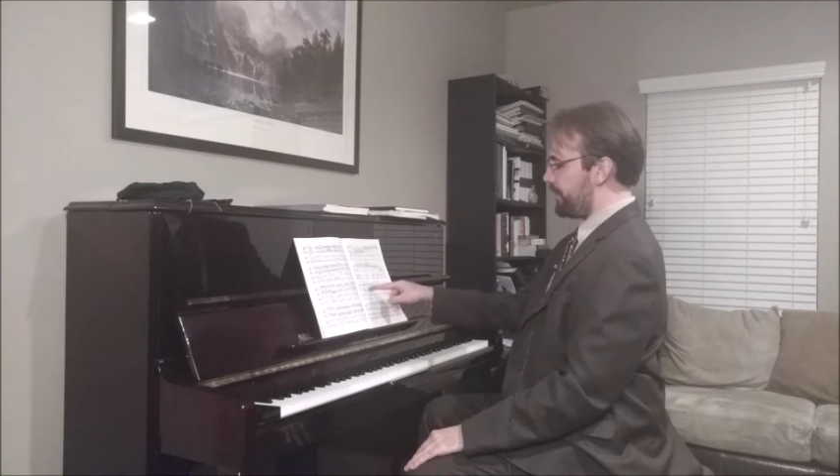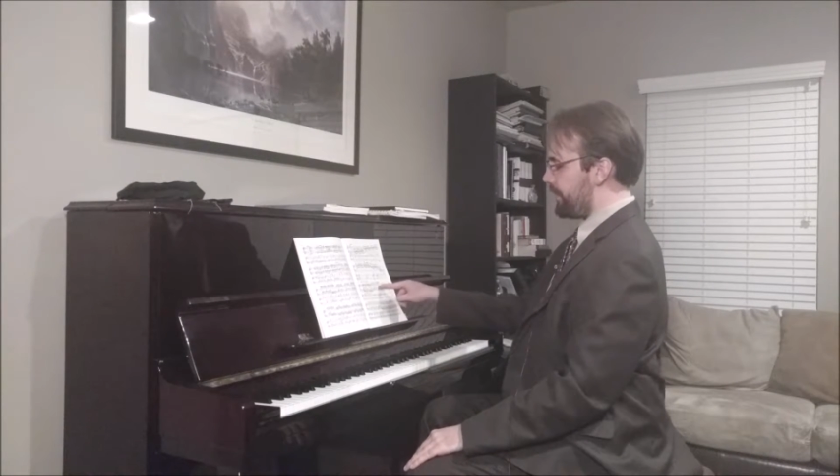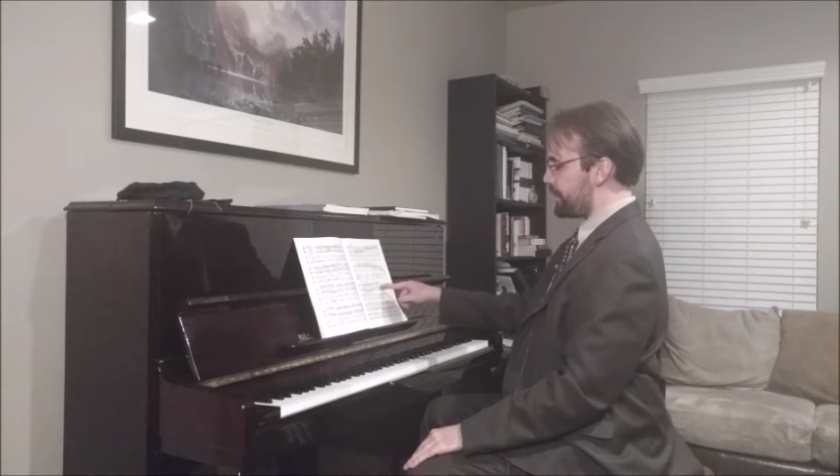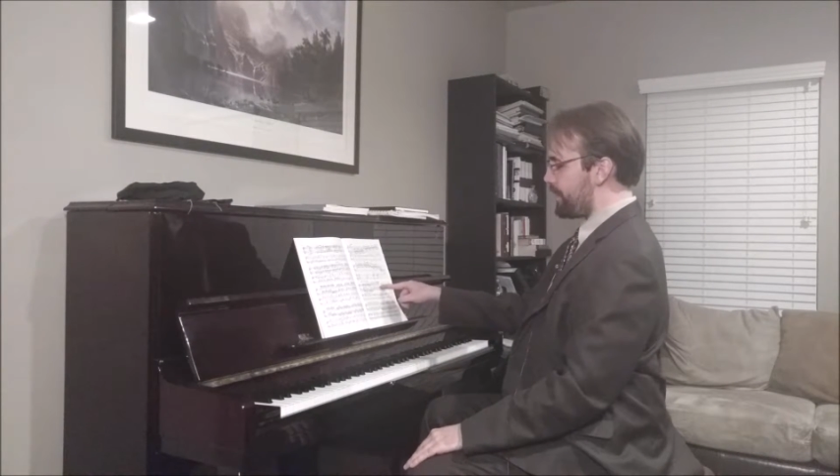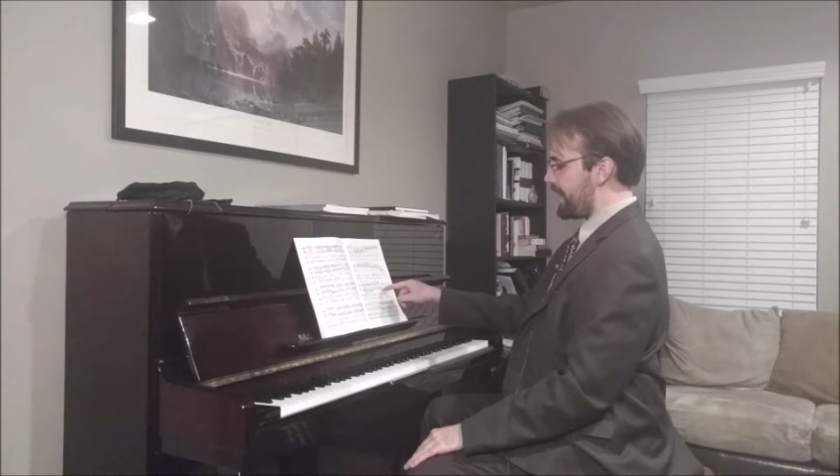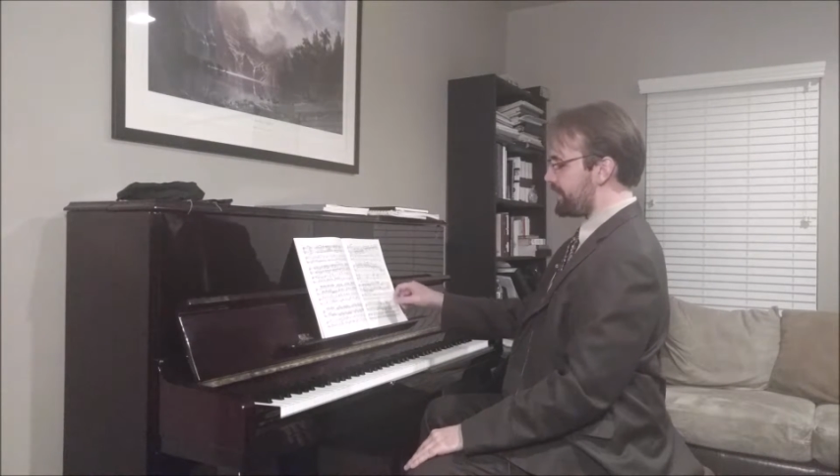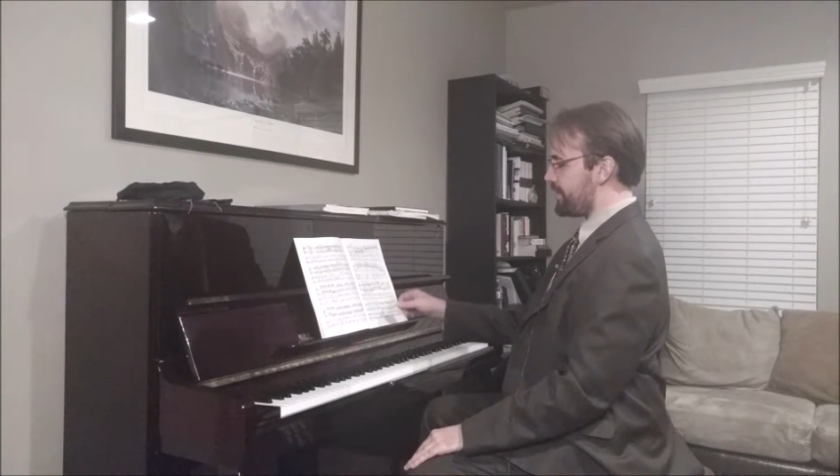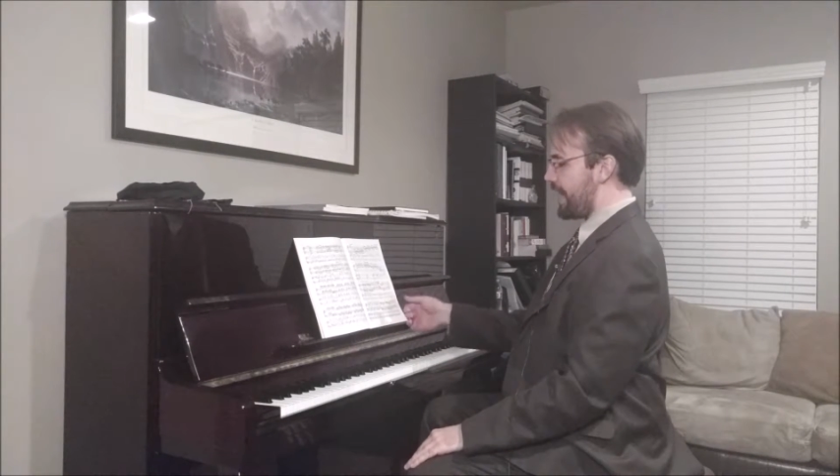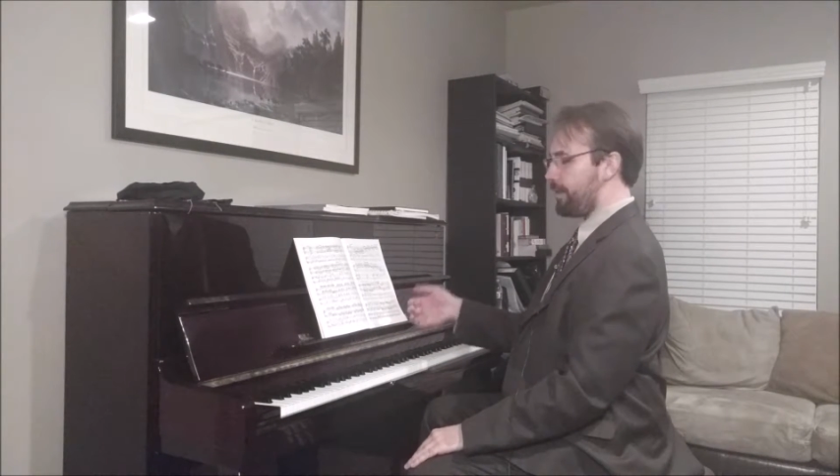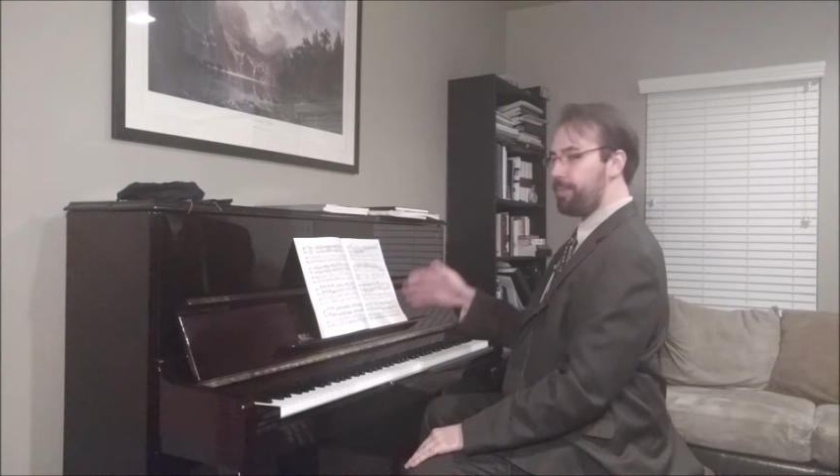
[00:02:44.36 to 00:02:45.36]
this passage
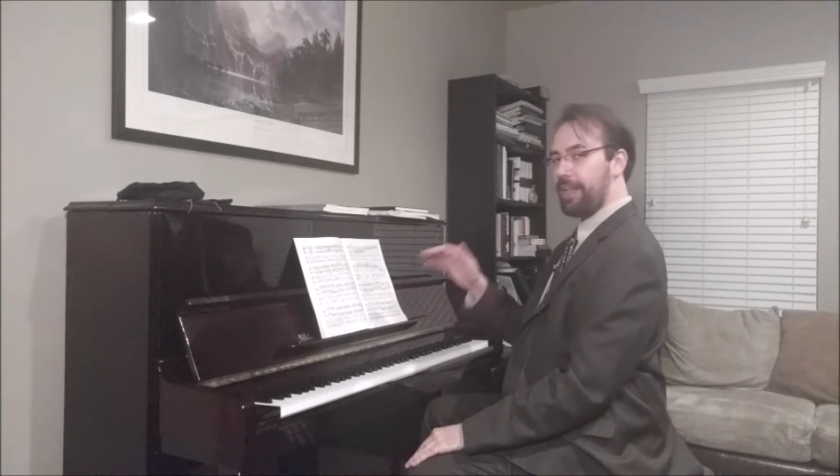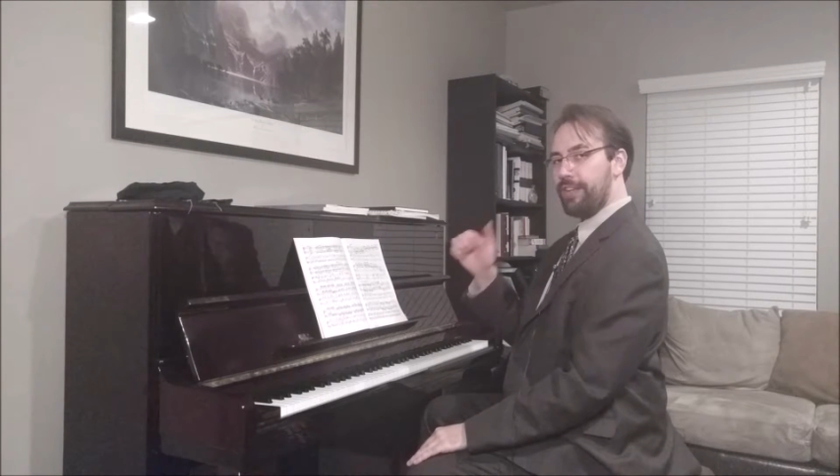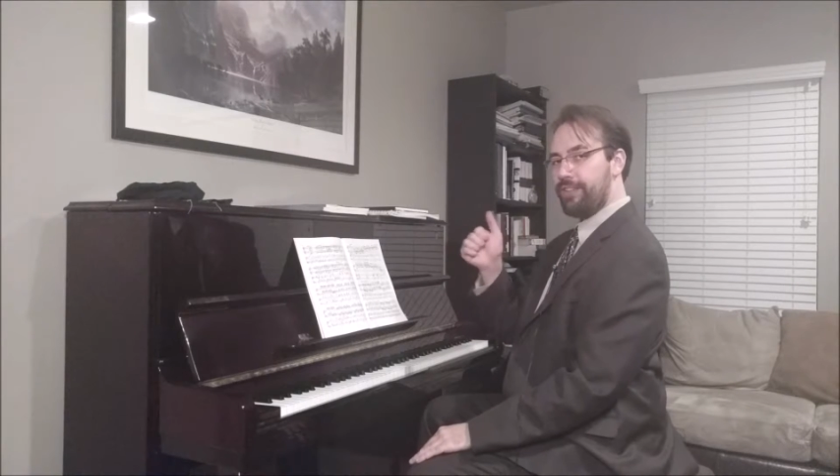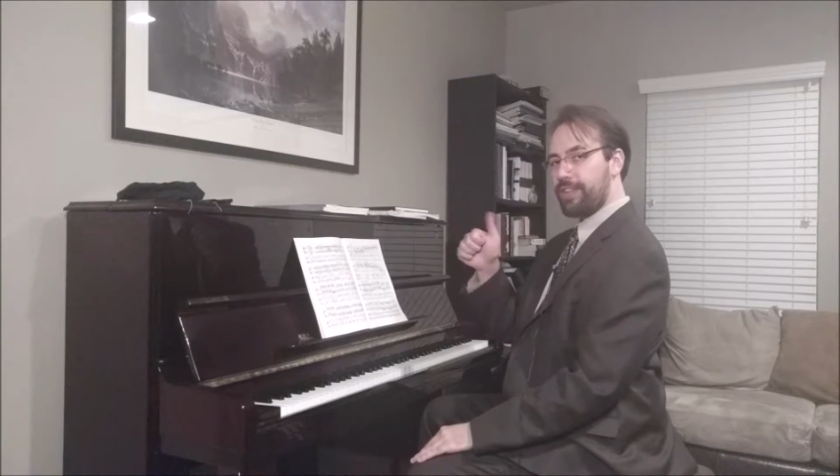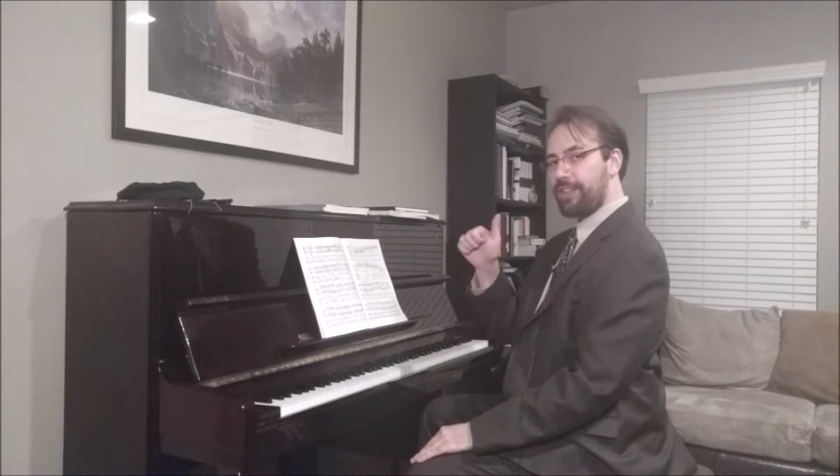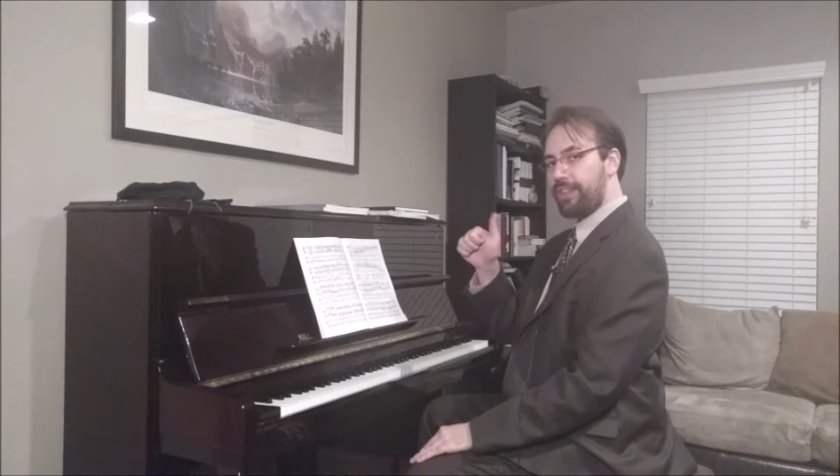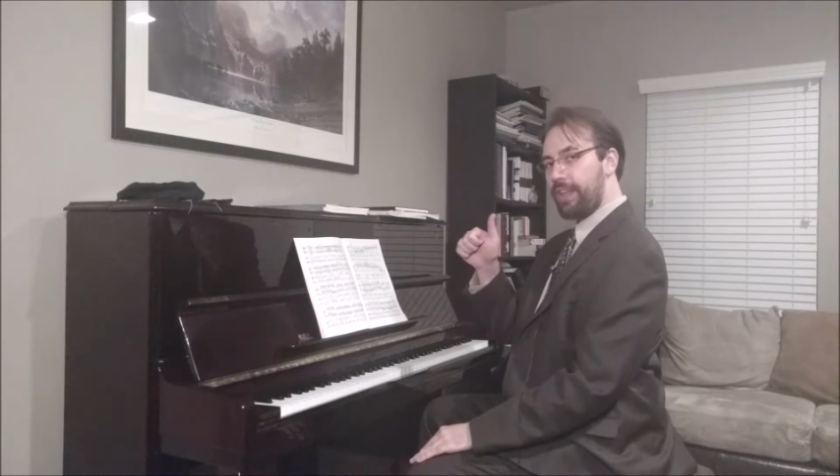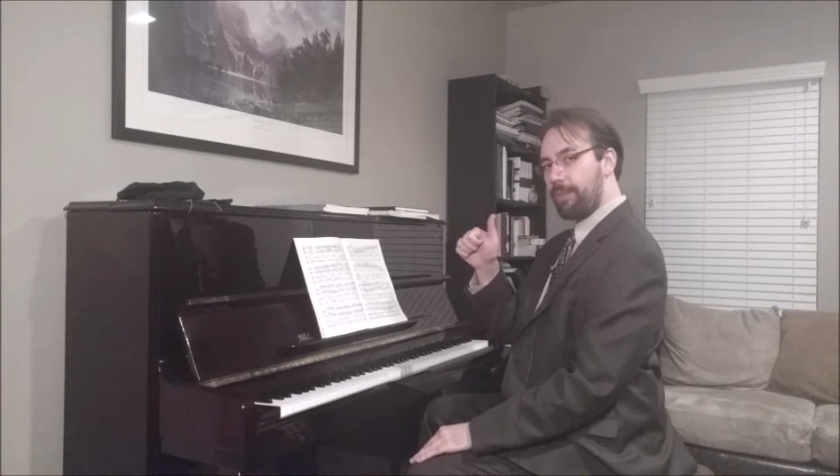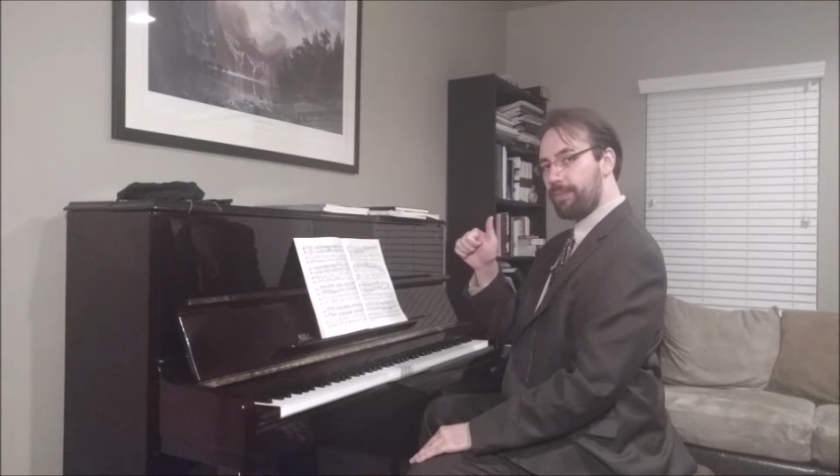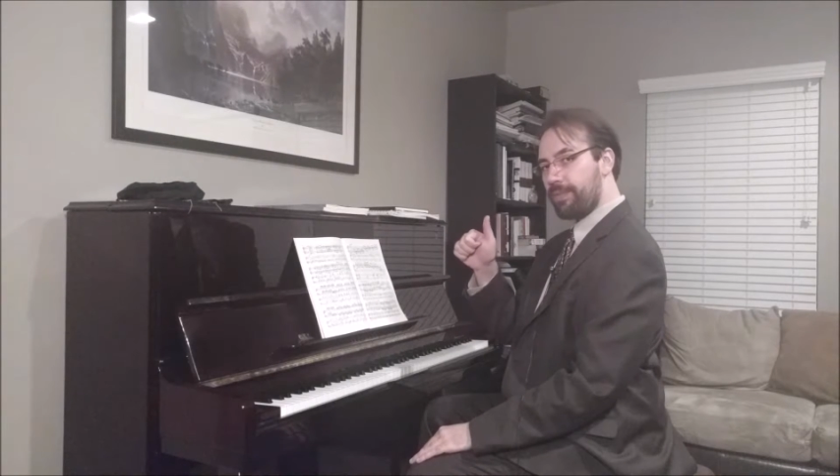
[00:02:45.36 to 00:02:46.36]
I would play just the
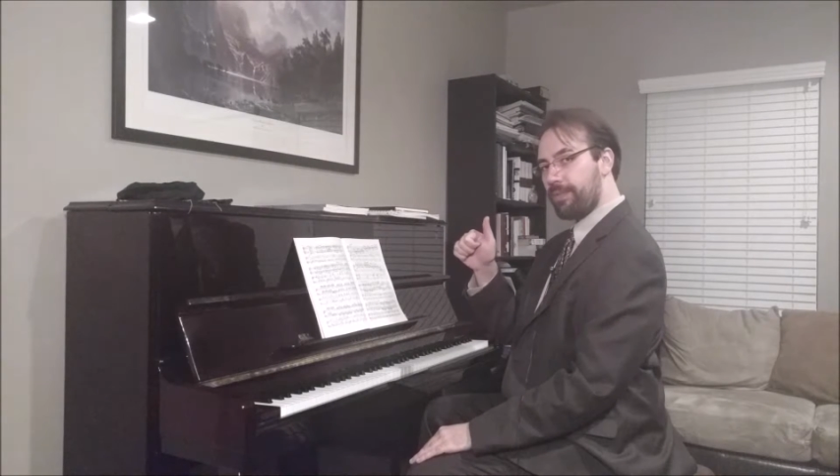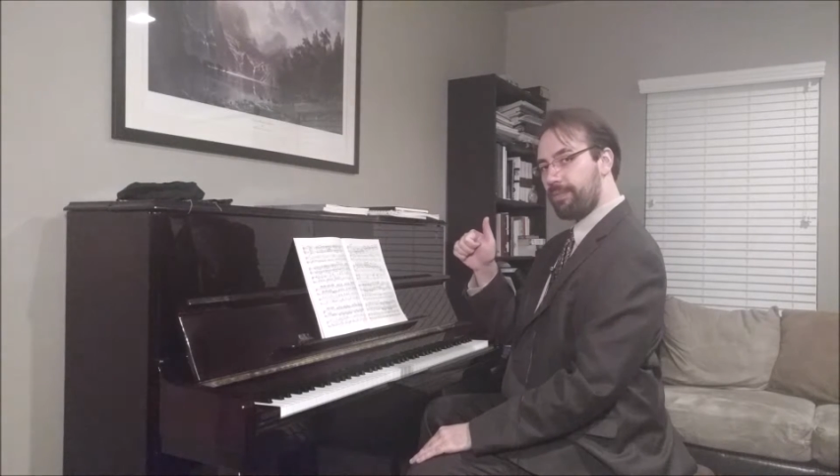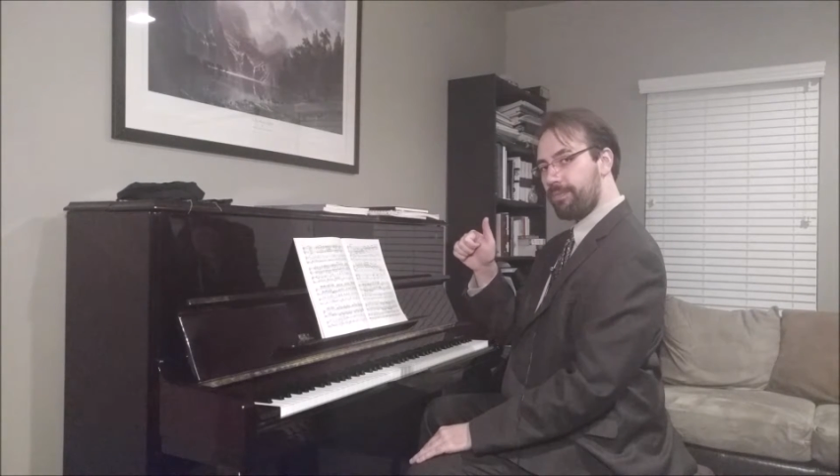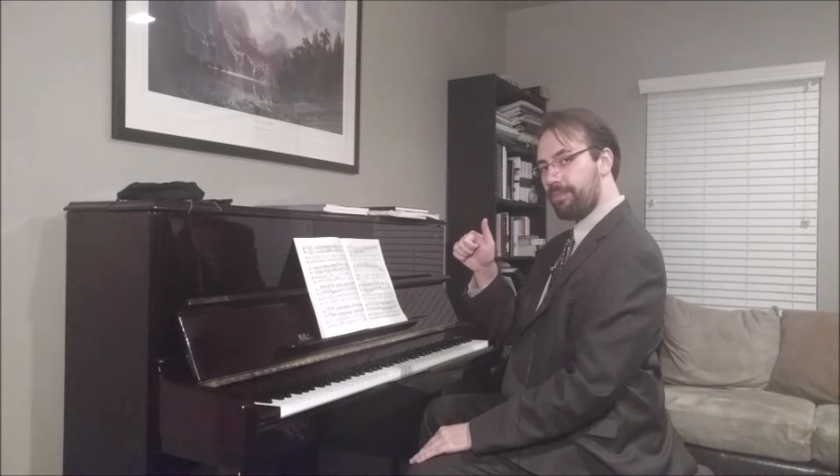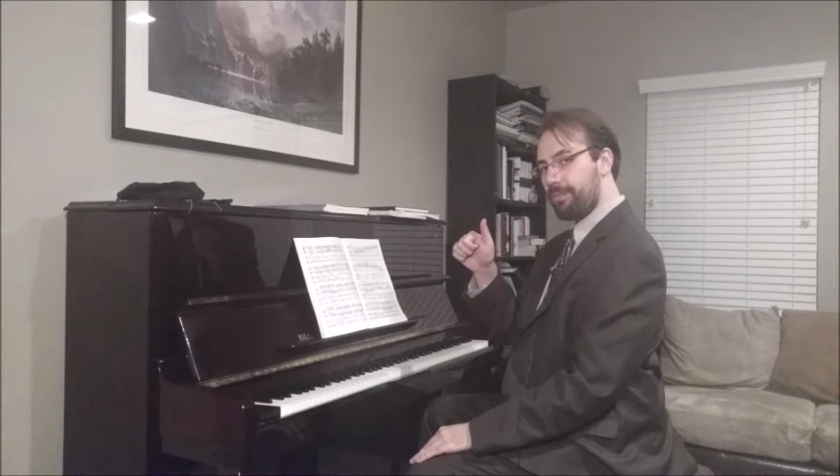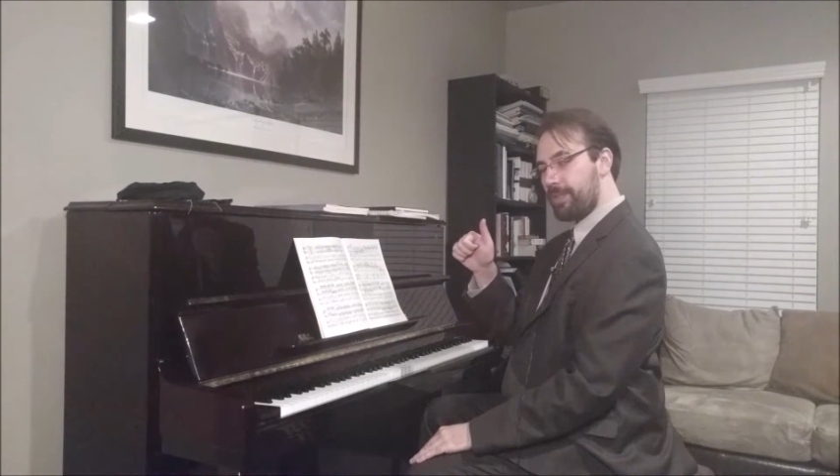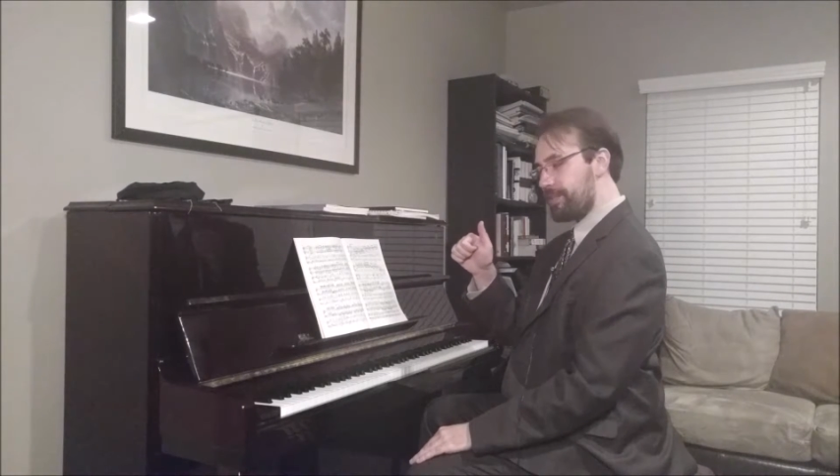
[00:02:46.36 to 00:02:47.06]
thumbs to